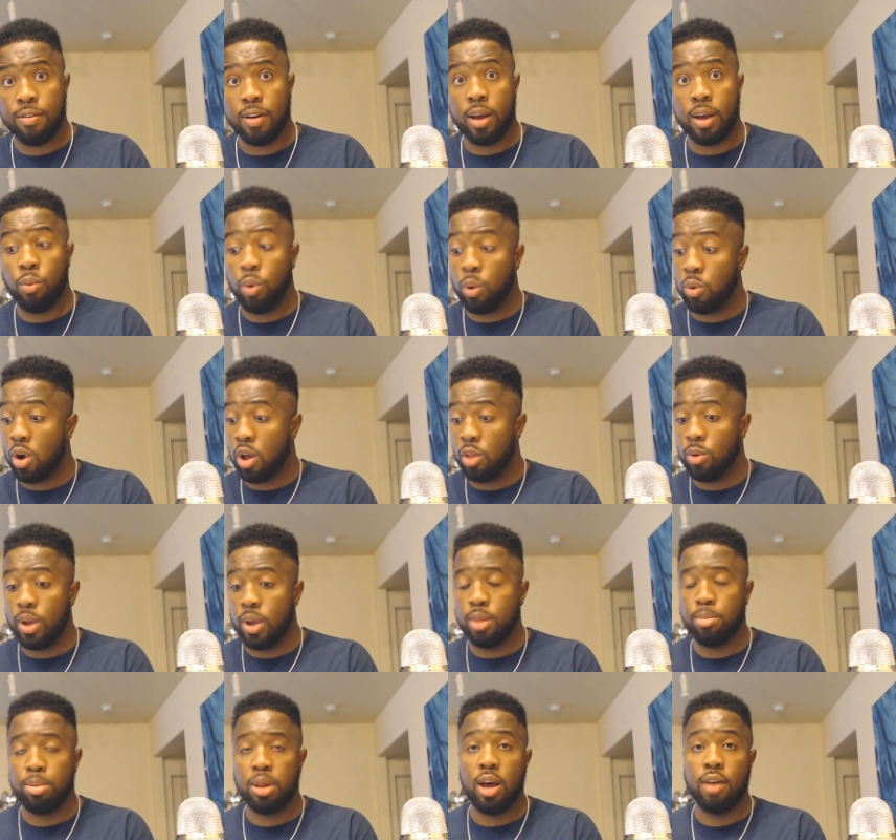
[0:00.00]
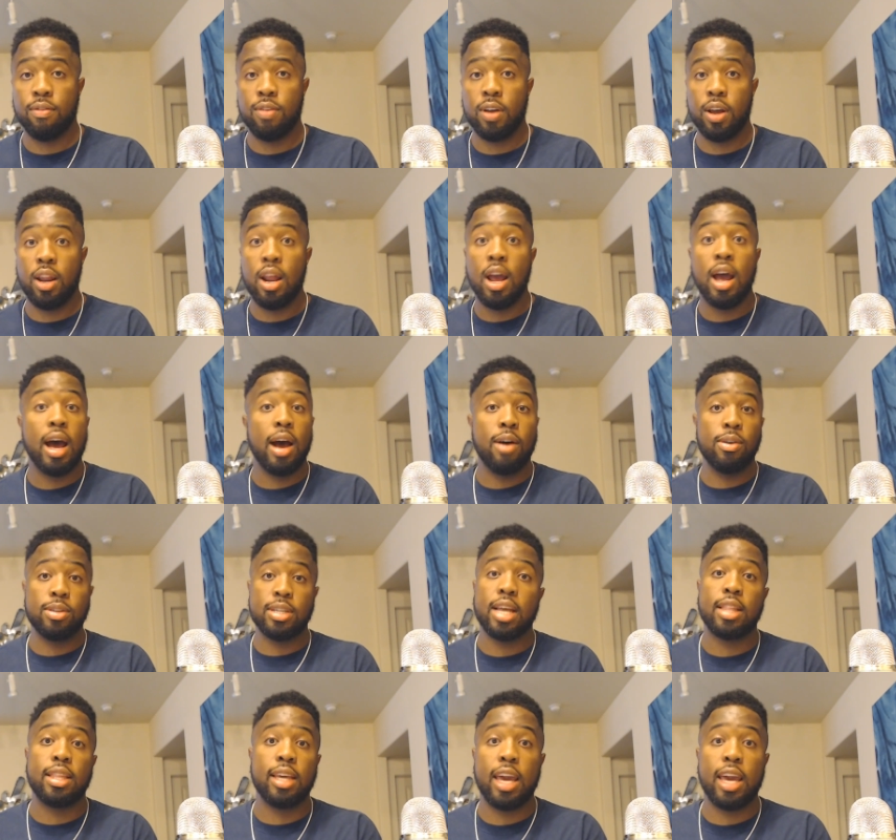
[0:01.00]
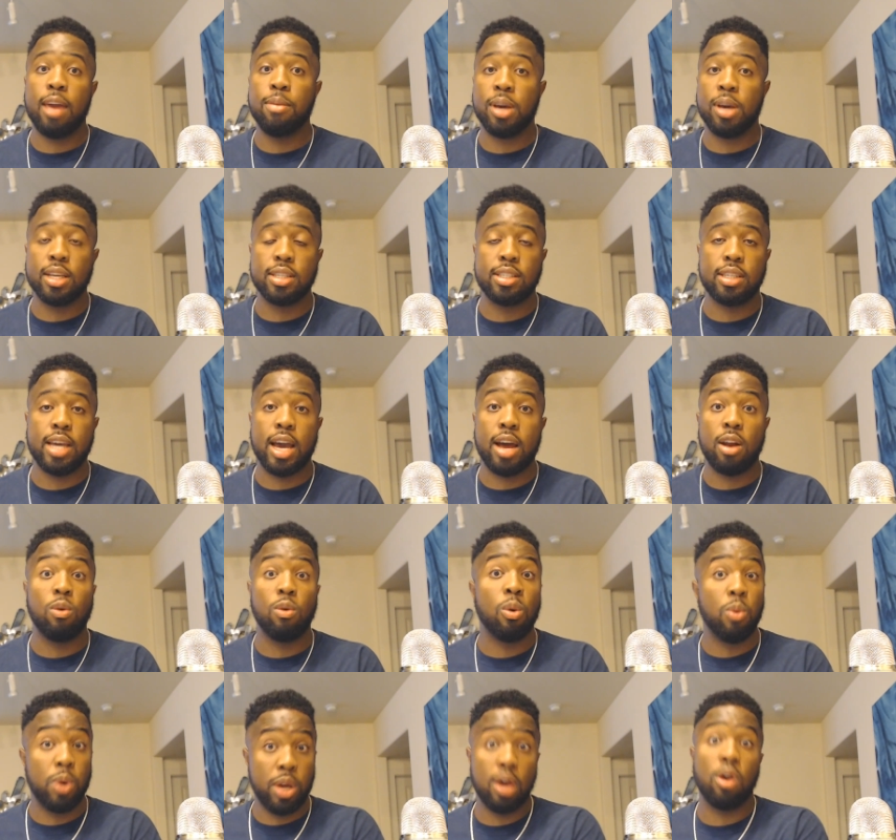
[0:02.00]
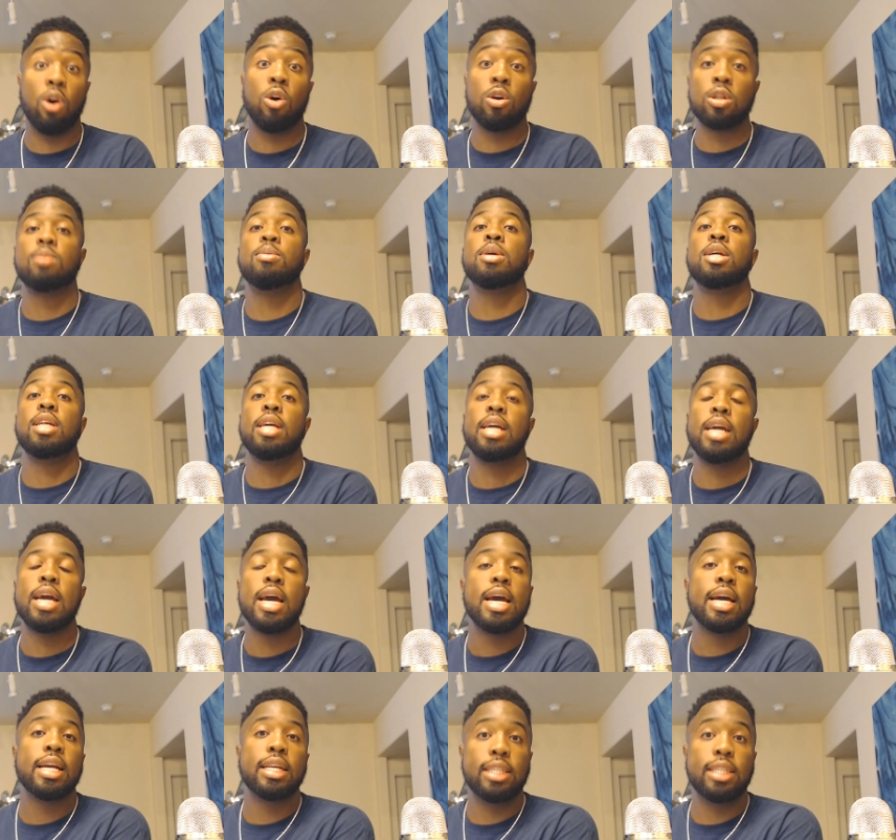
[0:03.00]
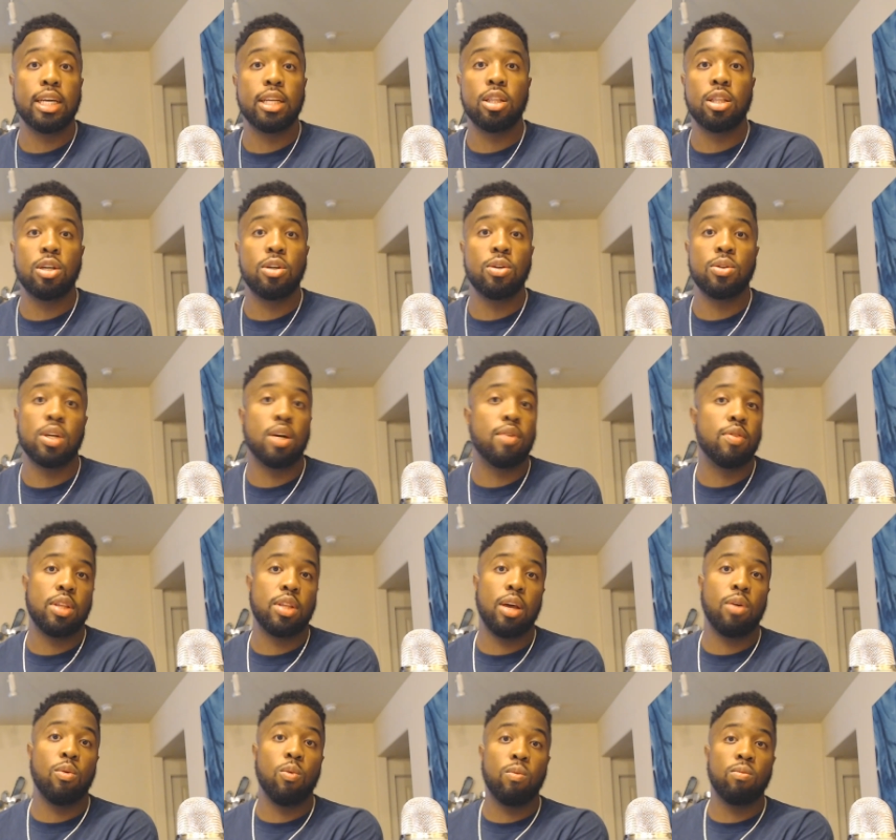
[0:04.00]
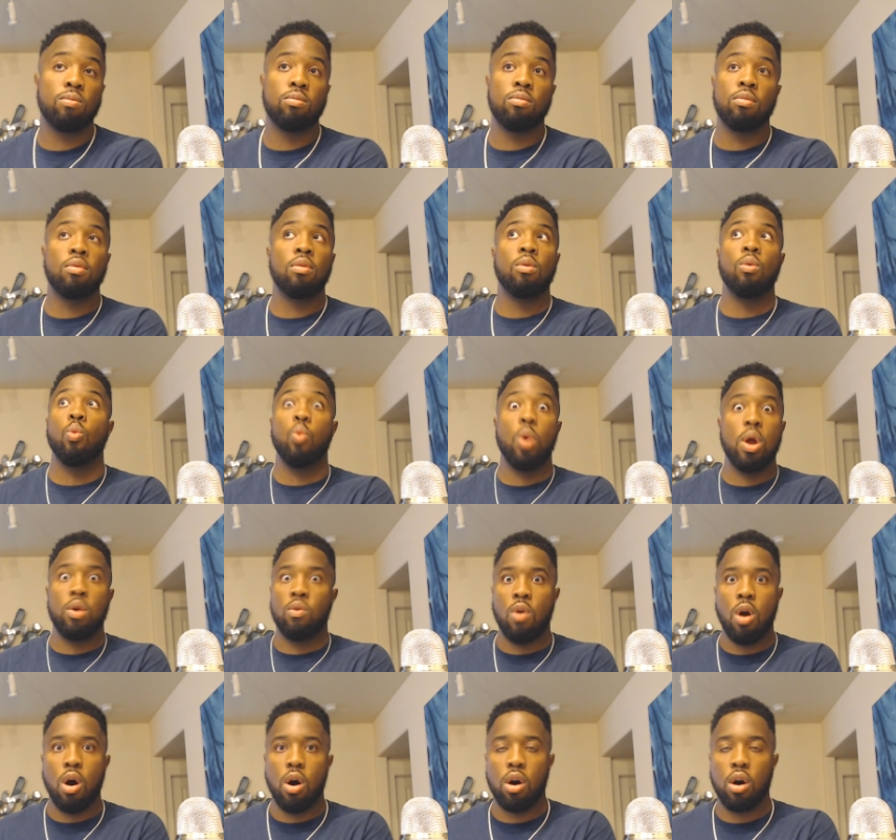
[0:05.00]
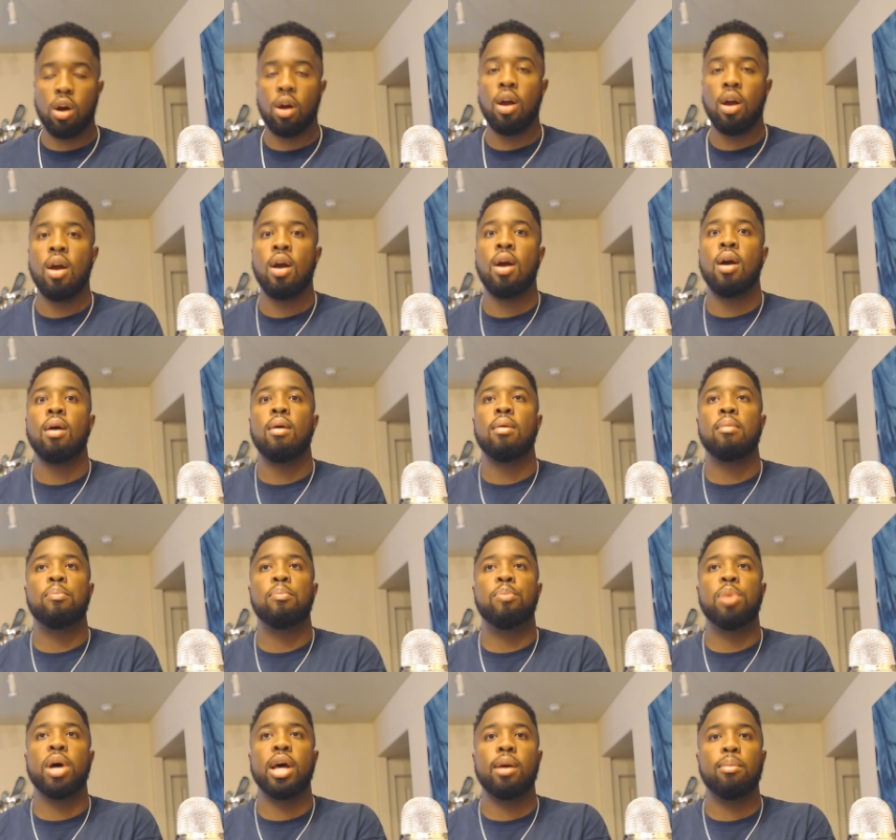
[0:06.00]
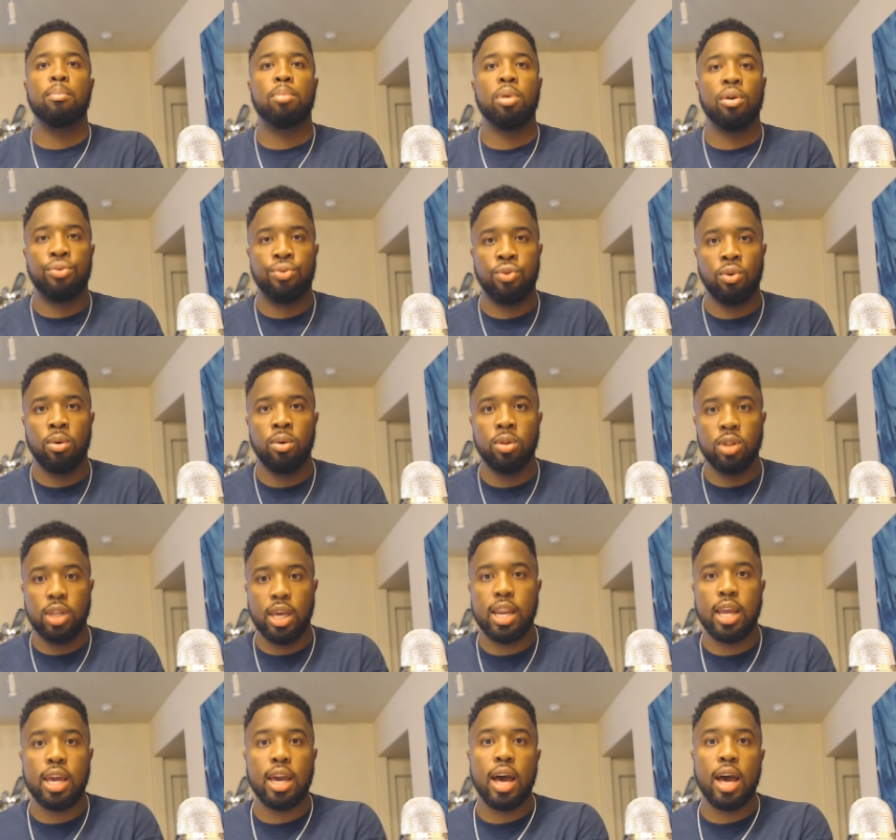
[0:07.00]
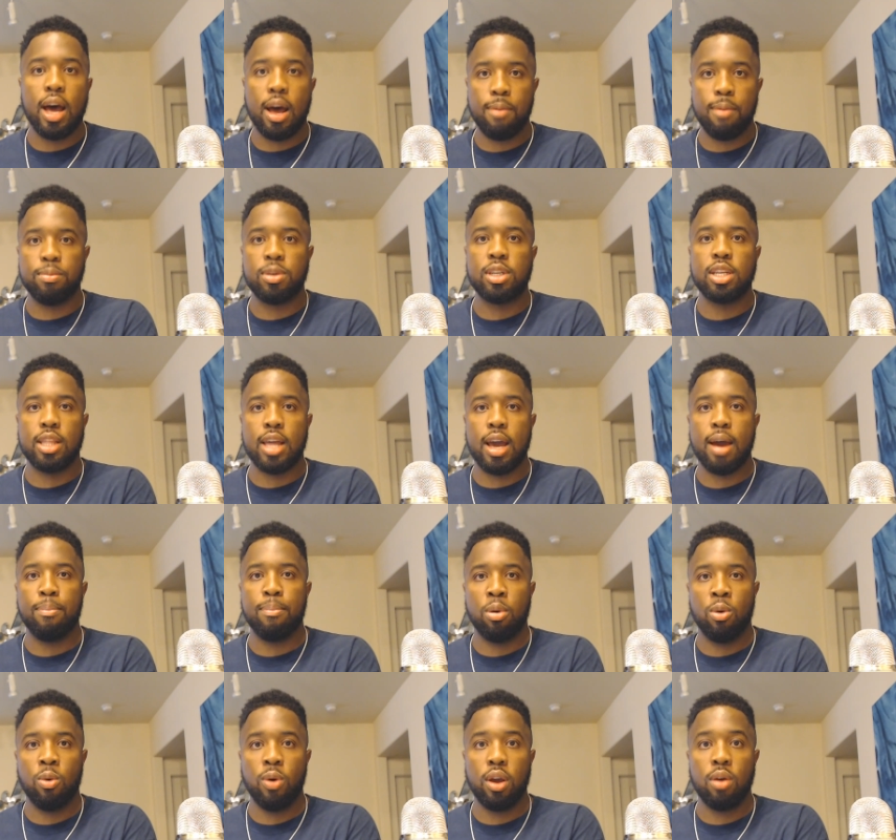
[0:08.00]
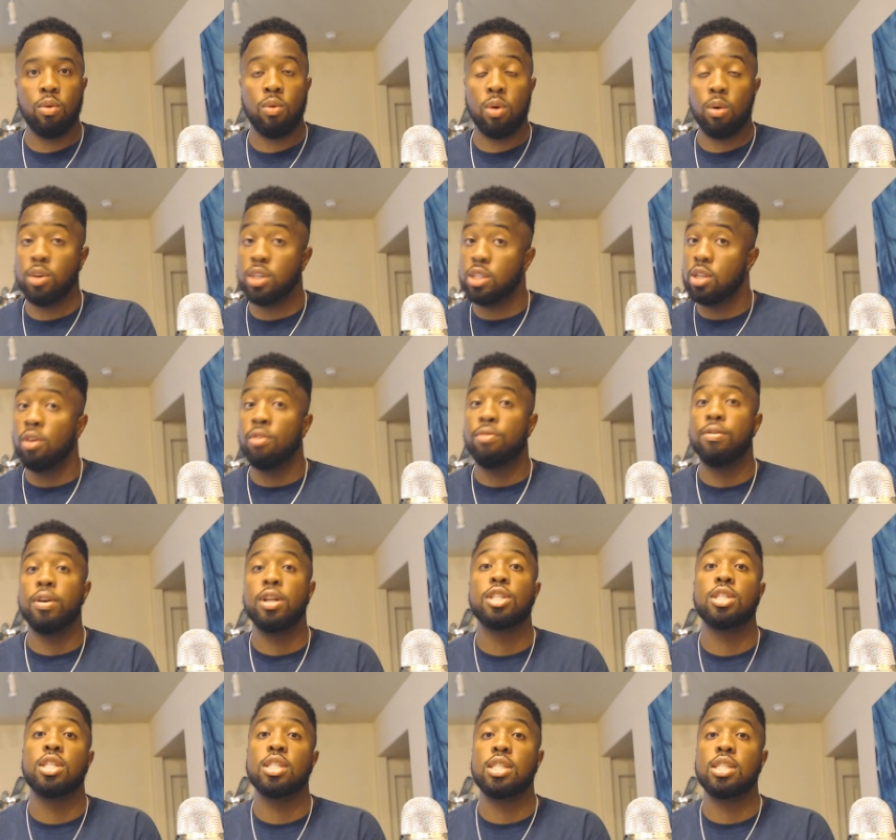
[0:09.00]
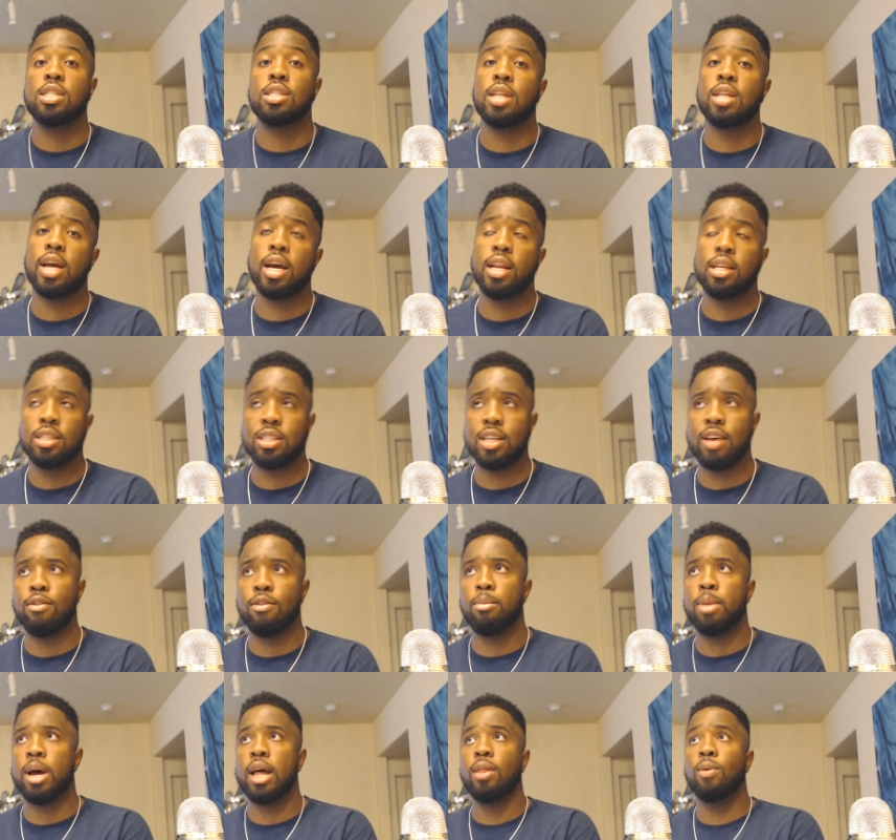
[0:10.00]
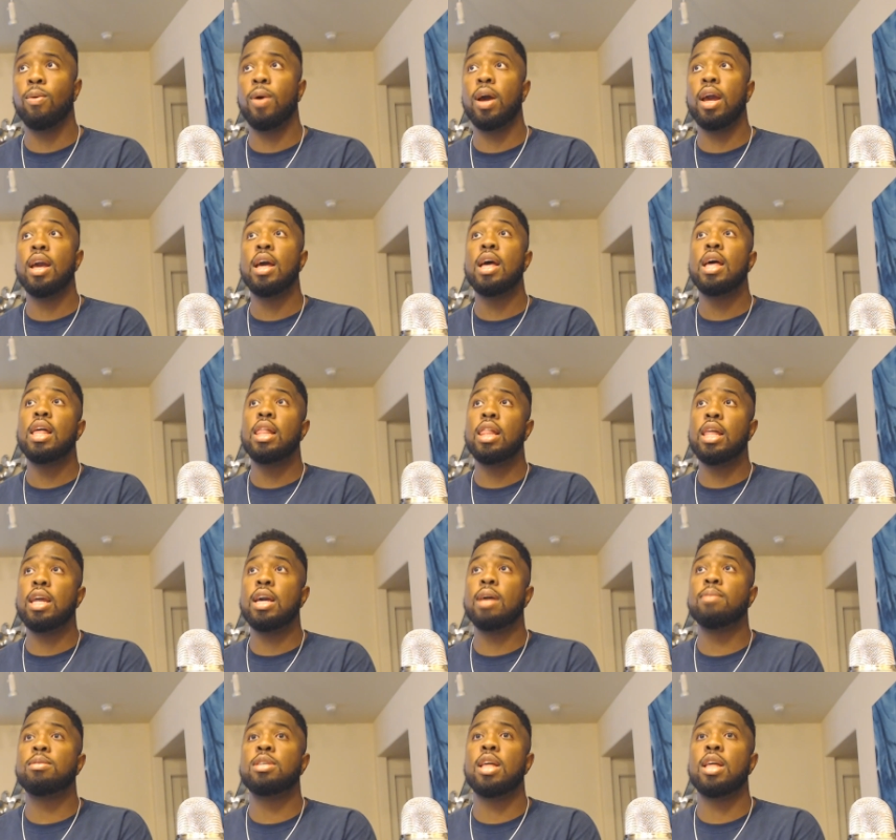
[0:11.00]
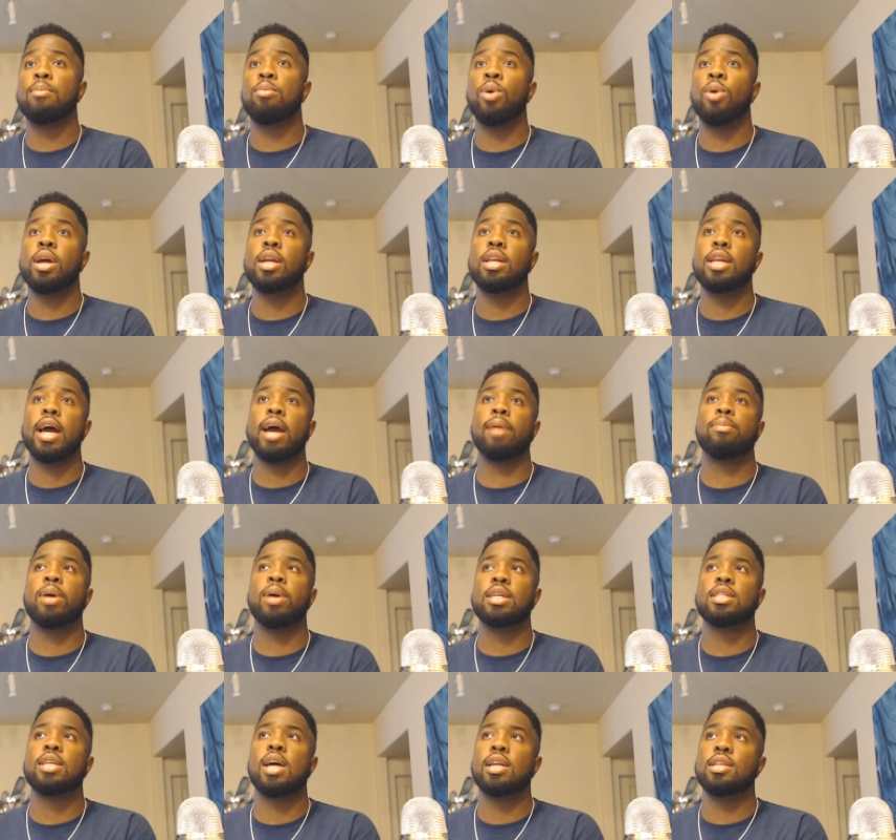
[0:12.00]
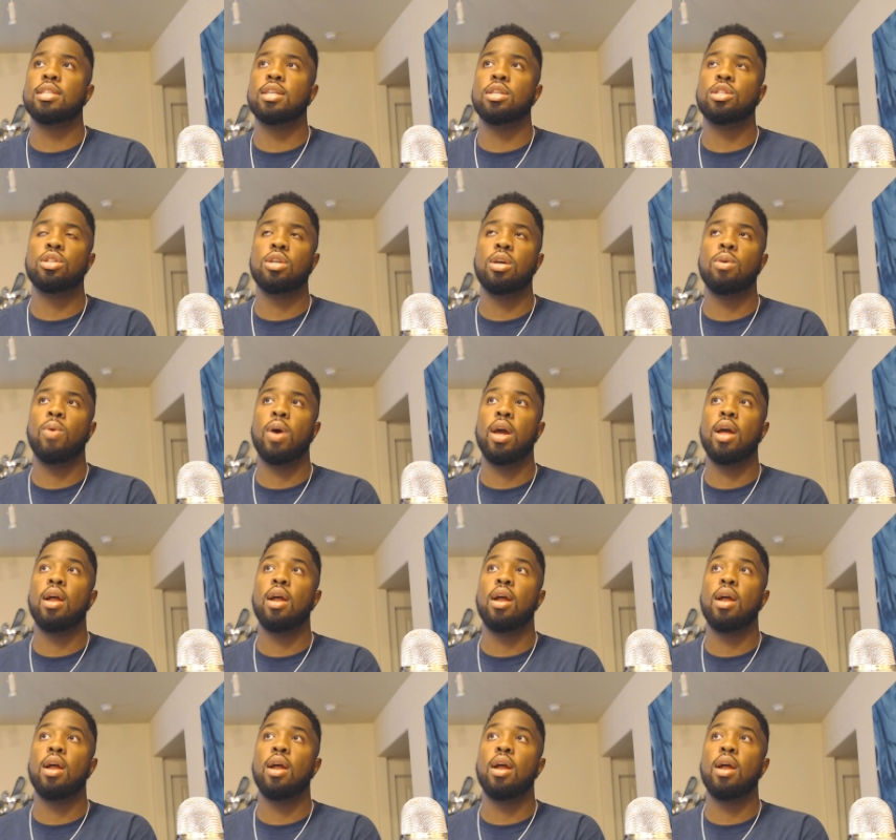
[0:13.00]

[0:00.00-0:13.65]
We were all the way in the playoff hunt. I was at the game against Seattle where we ultimately did lose and everything went wrong. But before, leading up to that point, where we still finished the season 9-7, by the way, leading up to that point, Dak Prescott essentially went